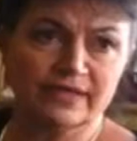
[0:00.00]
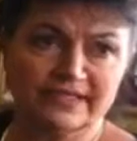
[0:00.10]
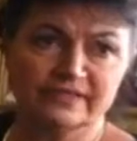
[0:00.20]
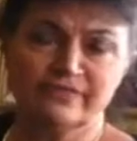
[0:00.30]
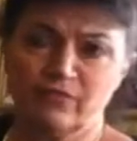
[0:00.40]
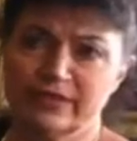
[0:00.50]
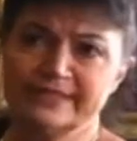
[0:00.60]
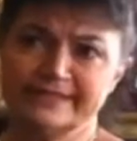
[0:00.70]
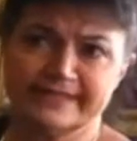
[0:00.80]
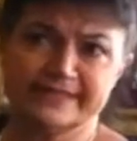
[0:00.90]
raised
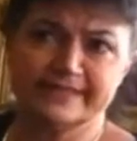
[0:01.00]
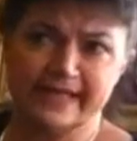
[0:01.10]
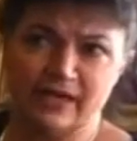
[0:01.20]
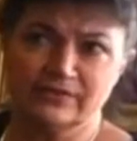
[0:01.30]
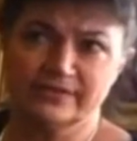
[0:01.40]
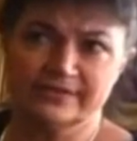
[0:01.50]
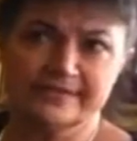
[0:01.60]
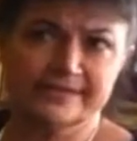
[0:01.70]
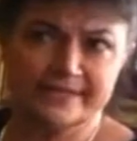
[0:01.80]
$46,600